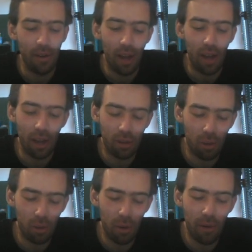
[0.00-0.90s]
And so
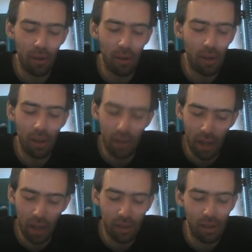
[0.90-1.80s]
whoever
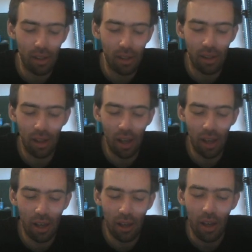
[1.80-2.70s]
does
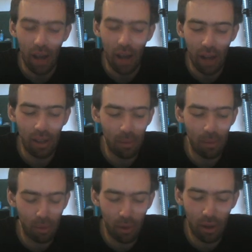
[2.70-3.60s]
a atom's
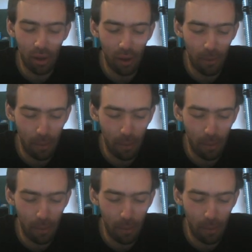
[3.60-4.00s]
worth of,